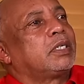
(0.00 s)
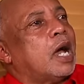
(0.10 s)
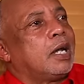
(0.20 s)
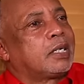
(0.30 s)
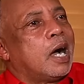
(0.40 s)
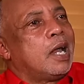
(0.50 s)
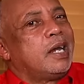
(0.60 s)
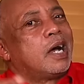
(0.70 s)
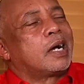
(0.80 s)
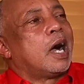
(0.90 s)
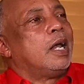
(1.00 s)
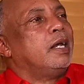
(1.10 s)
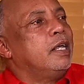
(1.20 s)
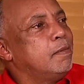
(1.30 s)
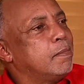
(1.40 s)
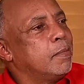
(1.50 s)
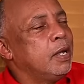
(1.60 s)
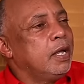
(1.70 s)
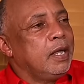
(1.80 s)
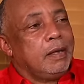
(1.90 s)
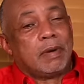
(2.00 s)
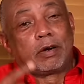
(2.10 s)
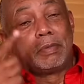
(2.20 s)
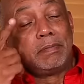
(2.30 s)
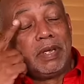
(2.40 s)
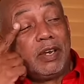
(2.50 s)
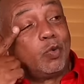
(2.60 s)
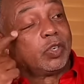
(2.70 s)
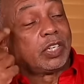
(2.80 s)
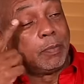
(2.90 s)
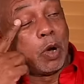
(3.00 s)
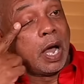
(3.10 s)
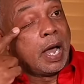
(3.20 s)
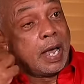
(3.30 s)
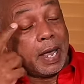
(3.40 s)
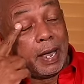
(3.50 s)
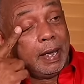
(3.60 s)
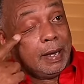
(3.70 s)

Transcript: start calling and calling him, he might go make me know, say, boy,